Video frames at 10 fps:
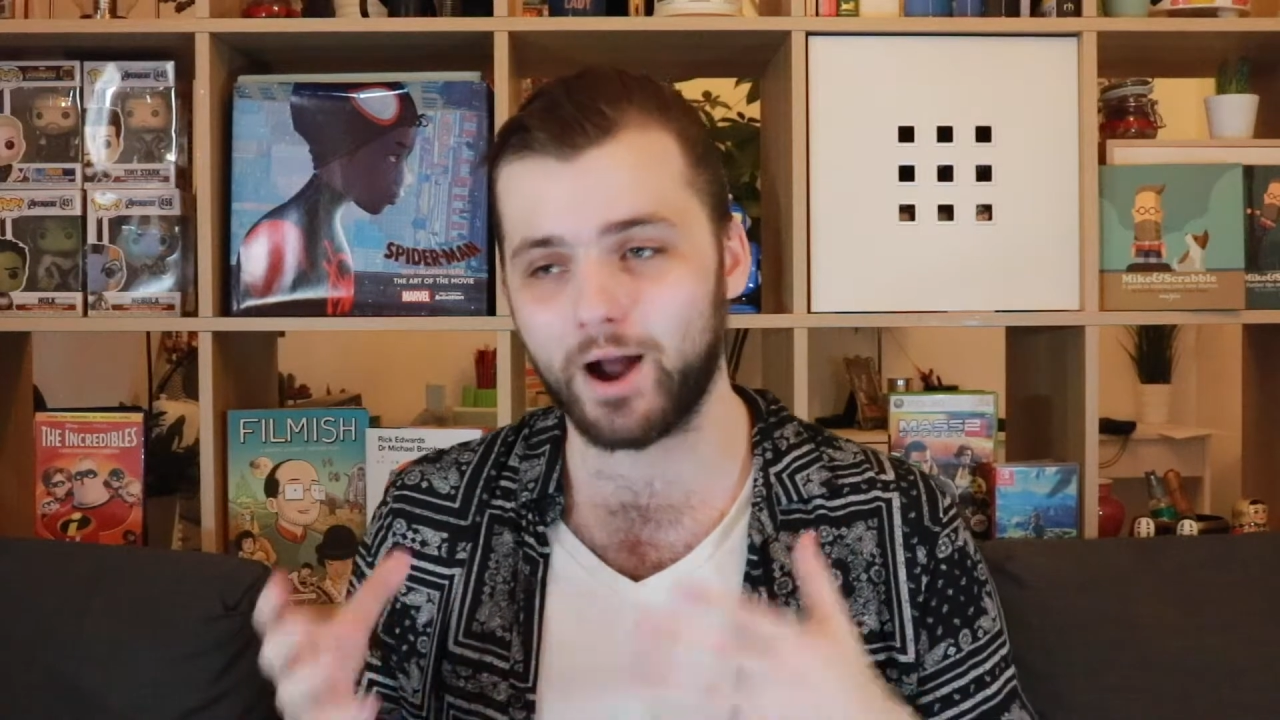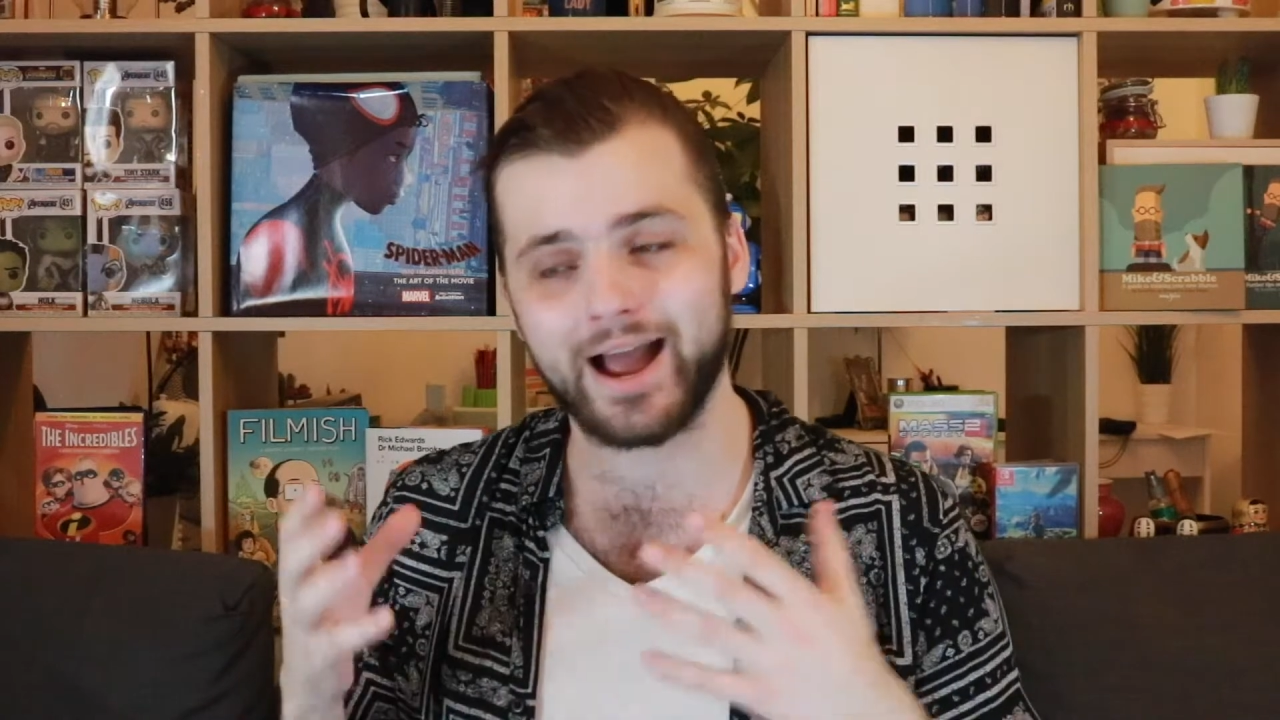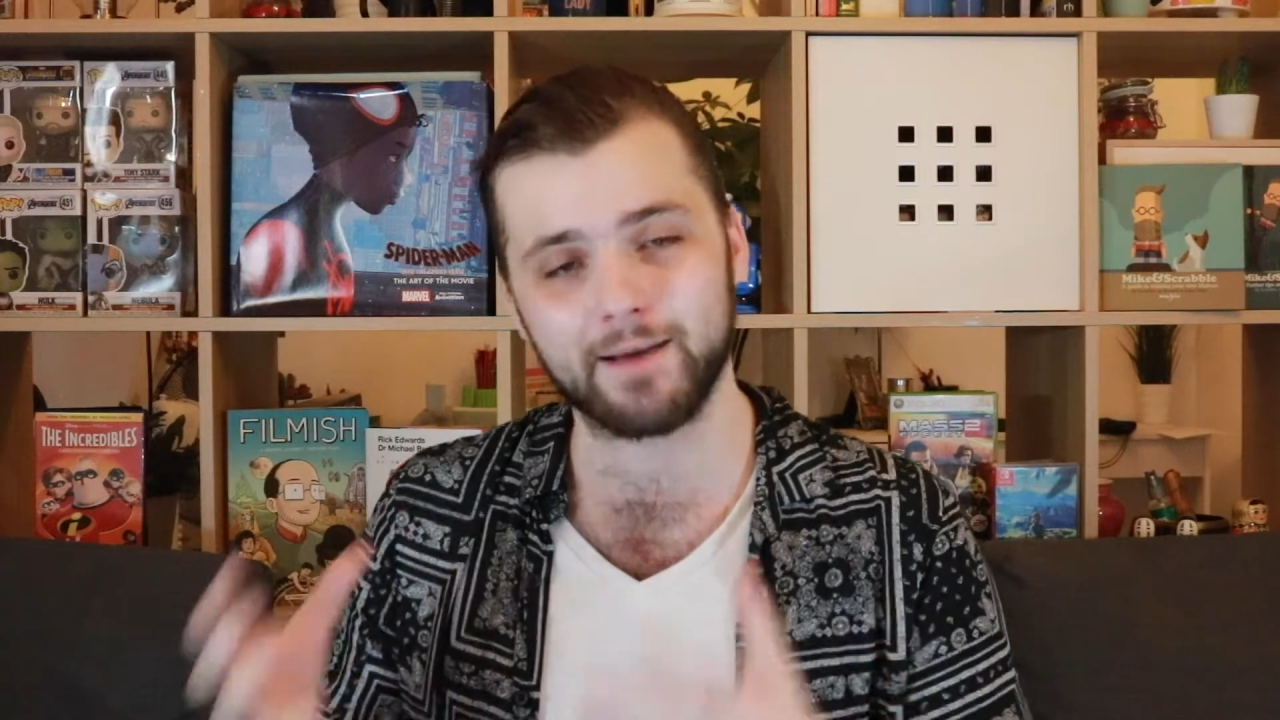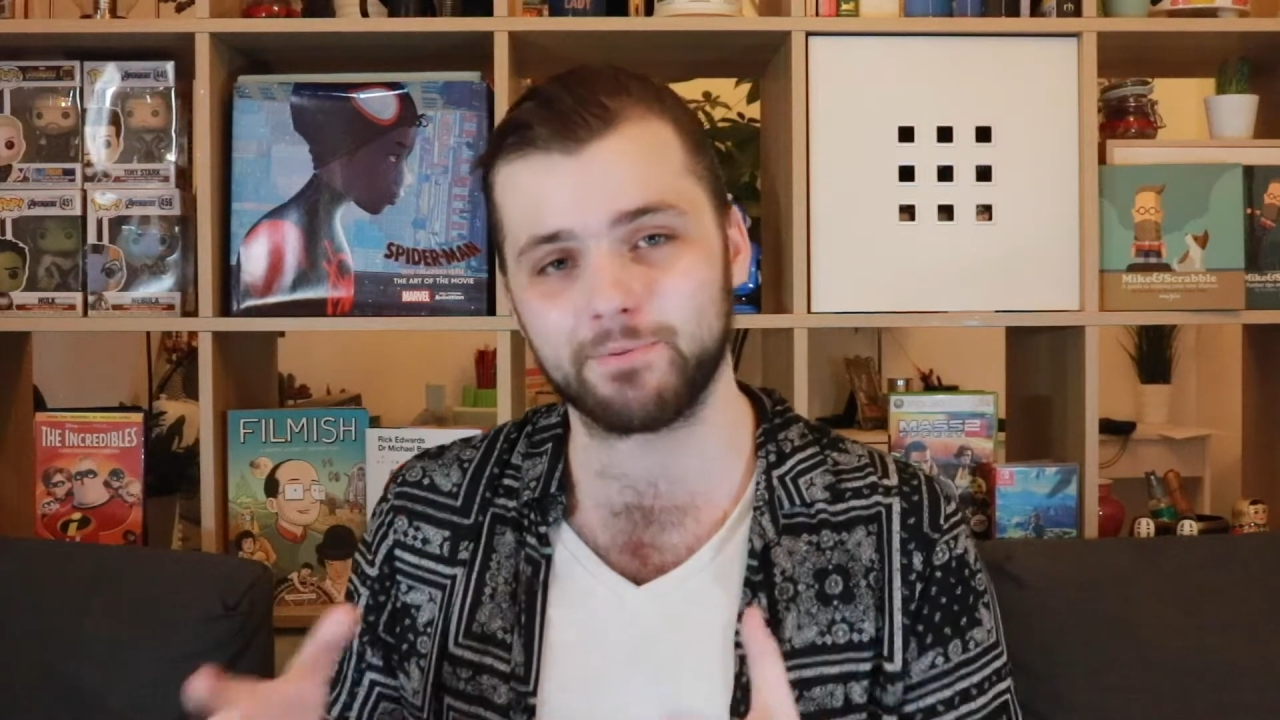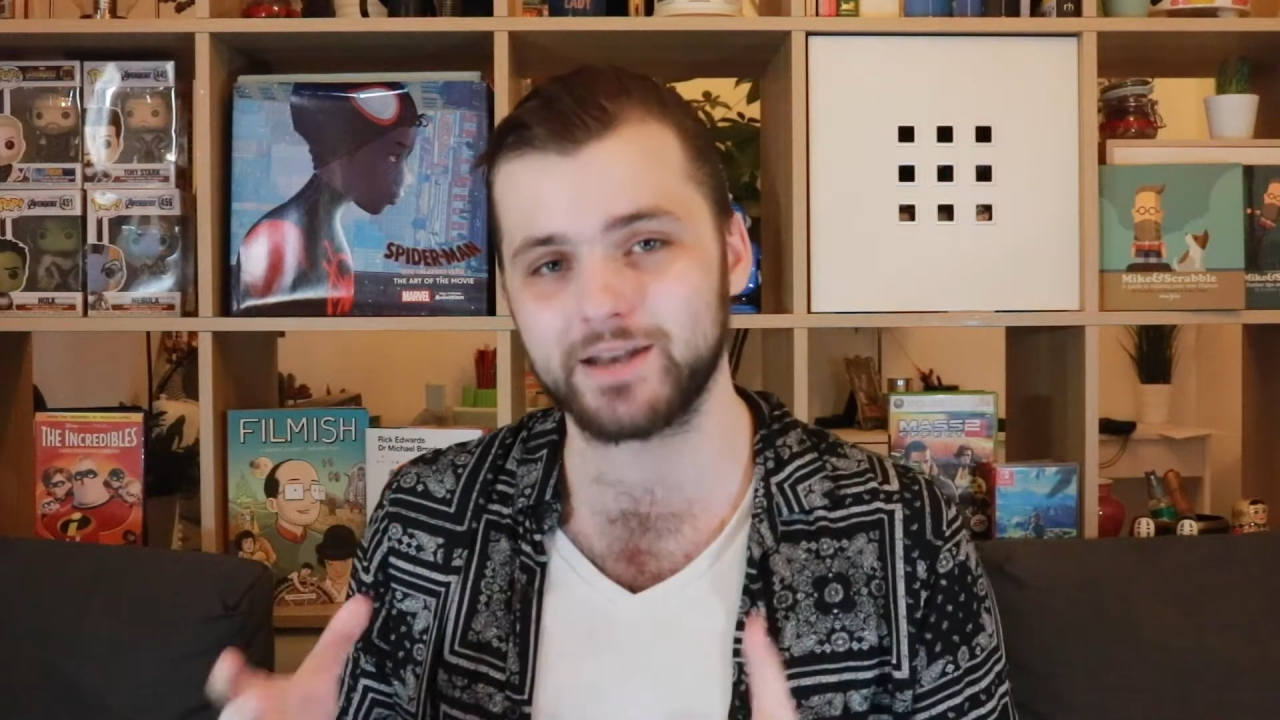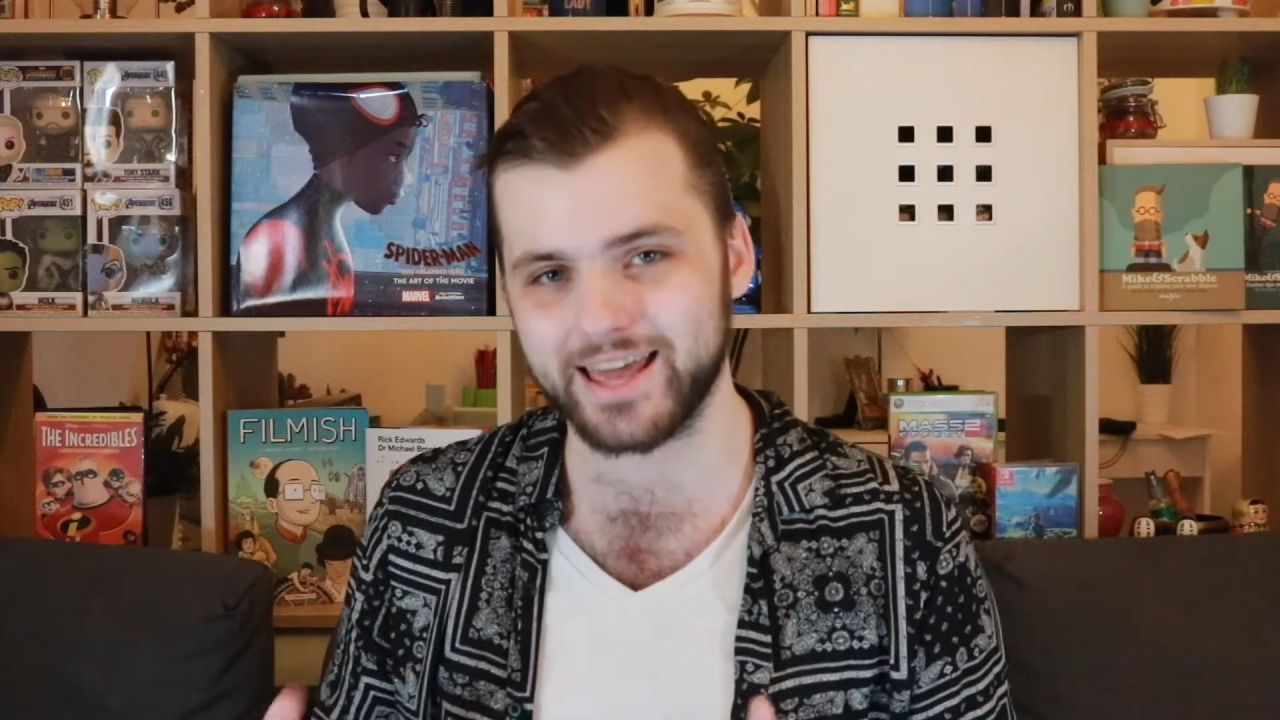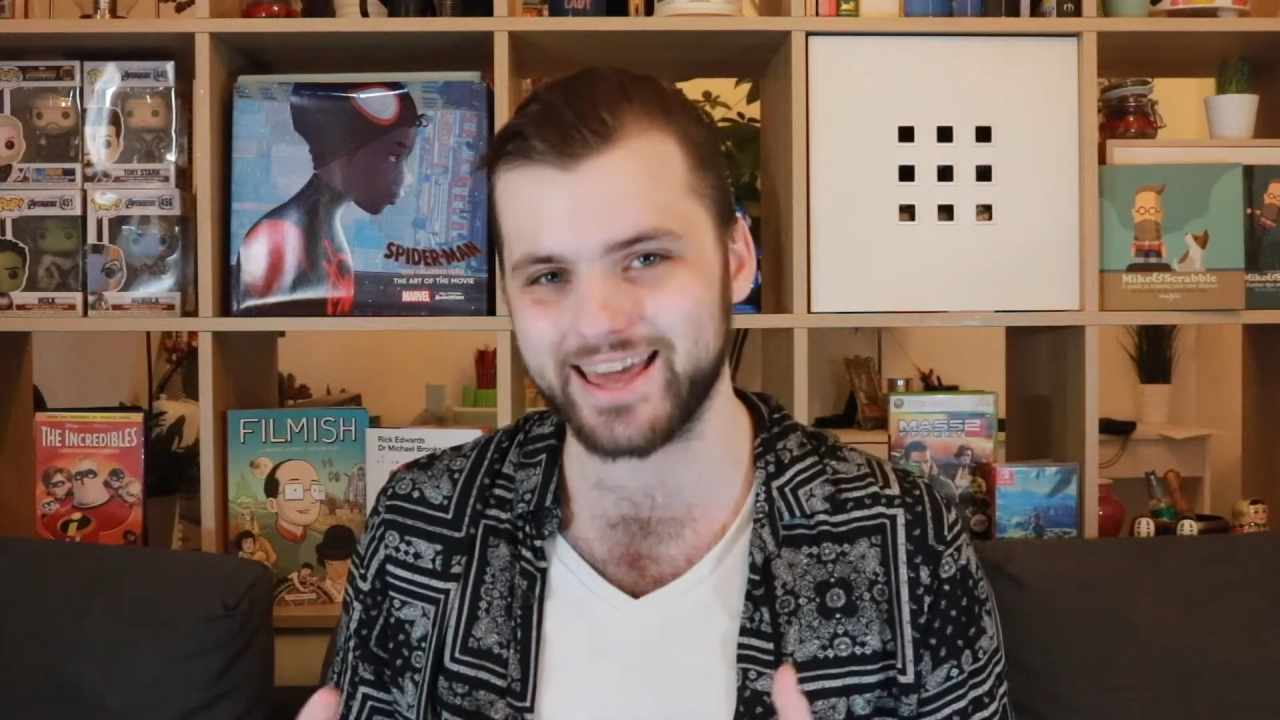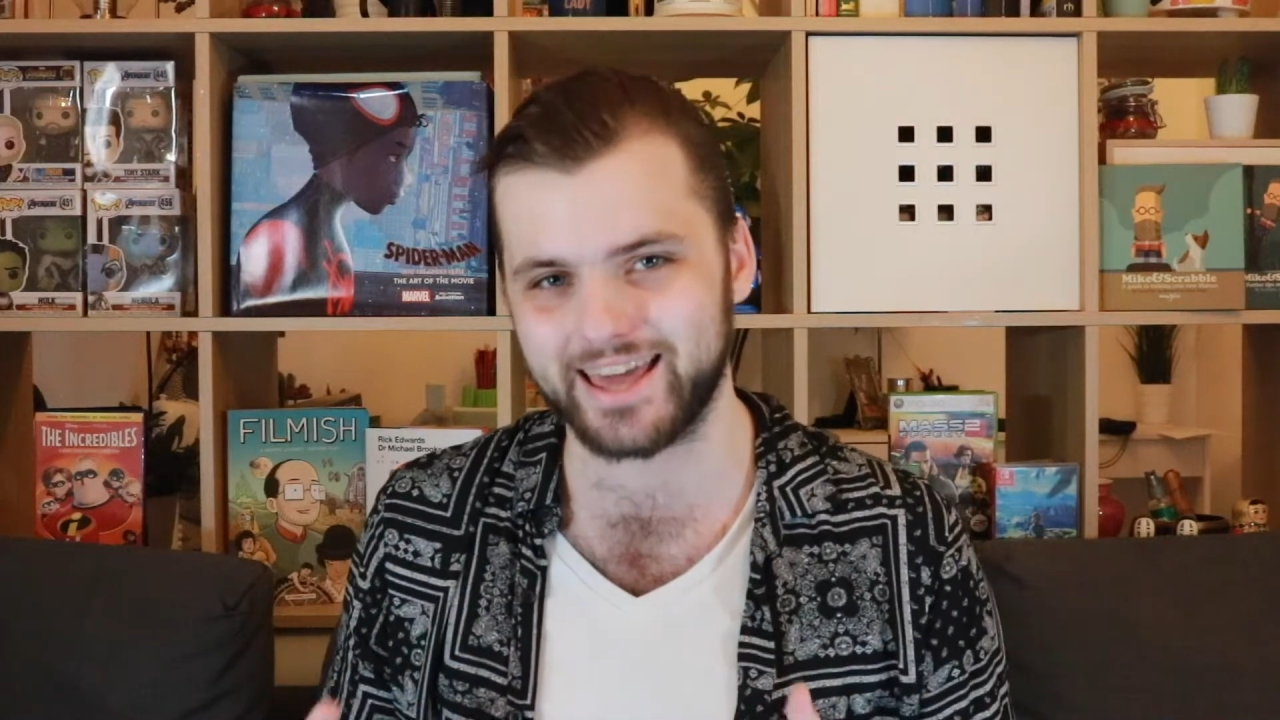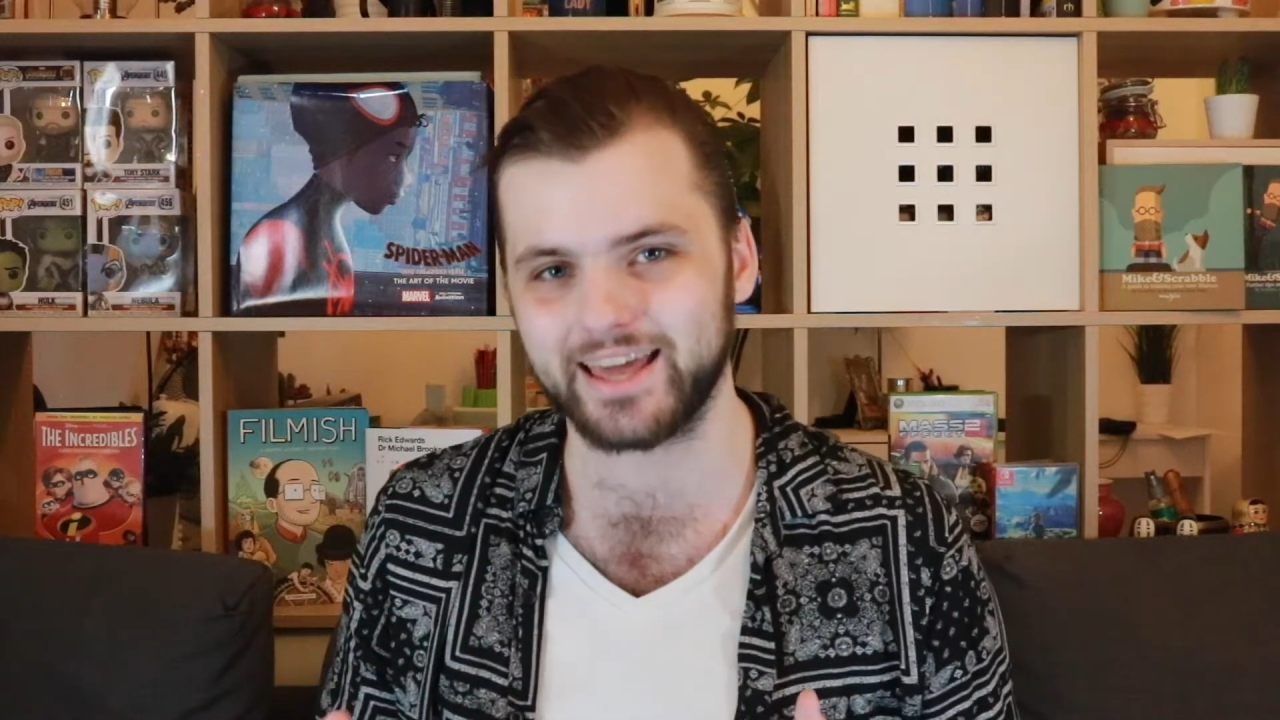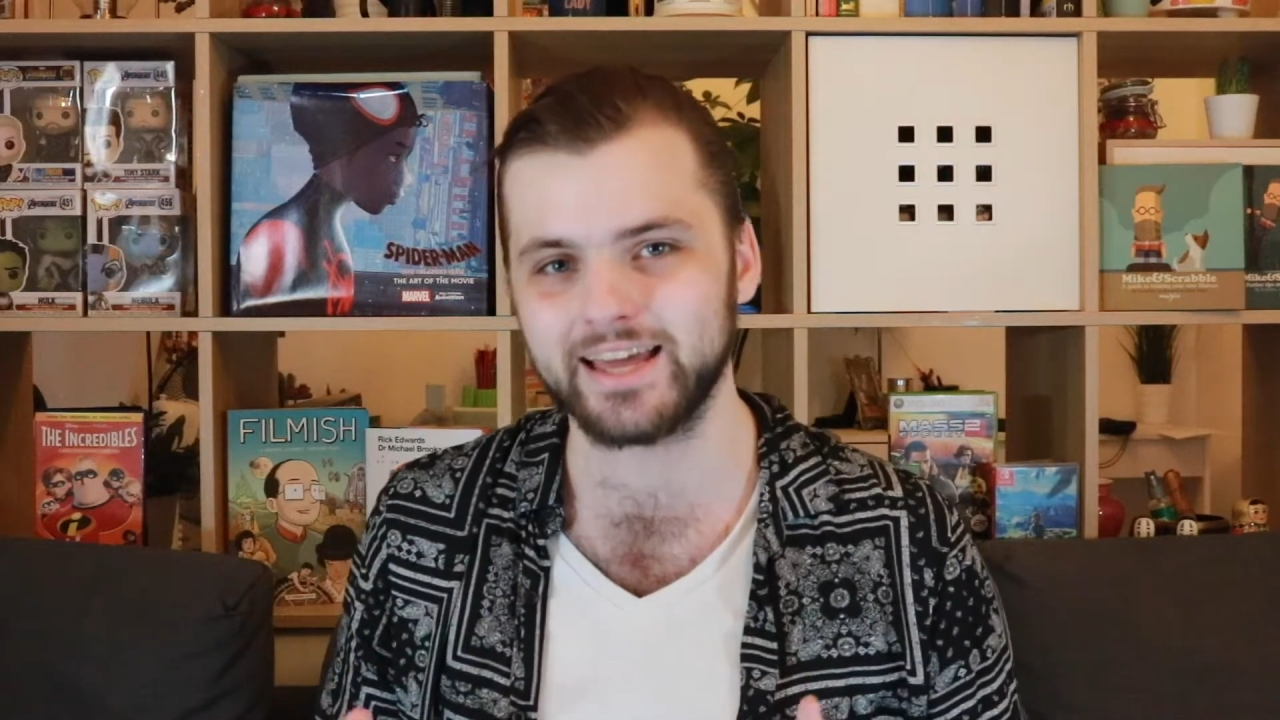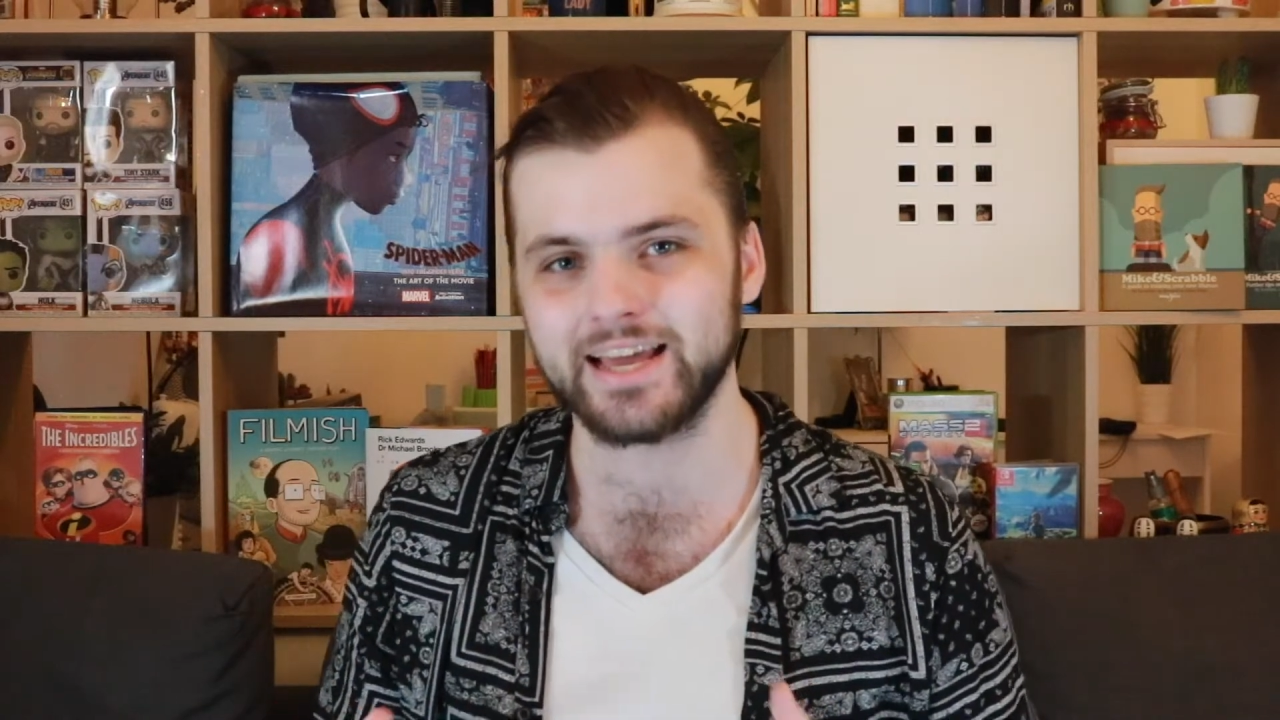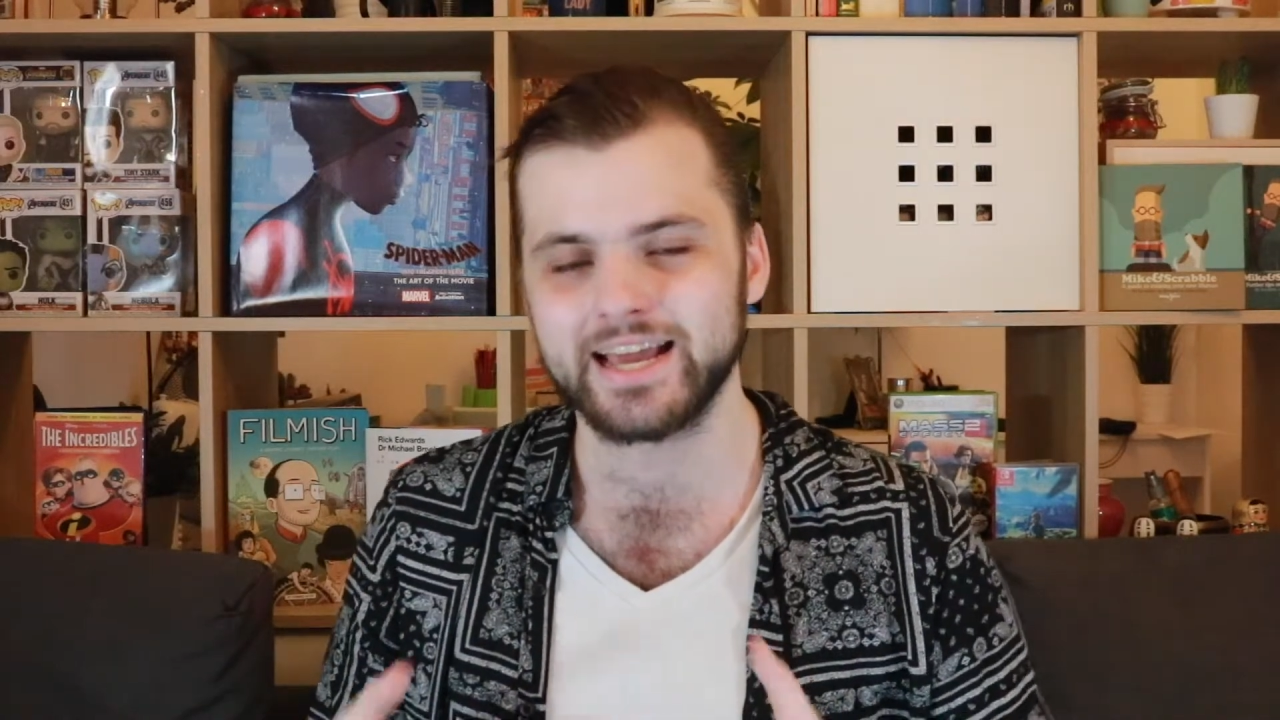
happen here